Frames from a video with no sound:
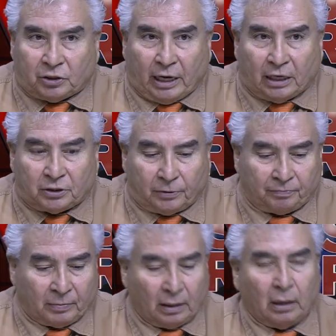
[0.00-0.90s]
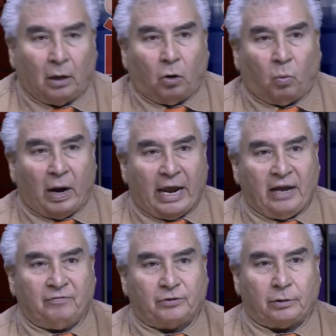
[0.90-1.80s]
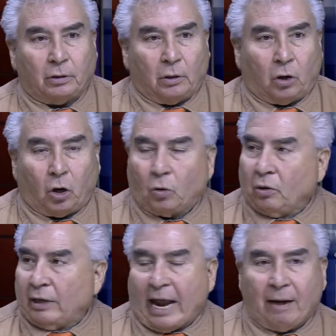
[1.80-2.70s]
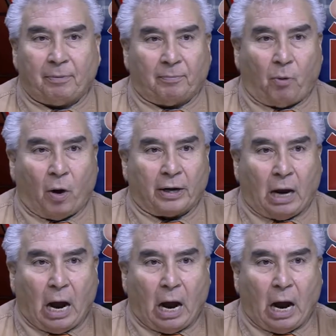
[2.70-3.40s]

says, waves her lab report.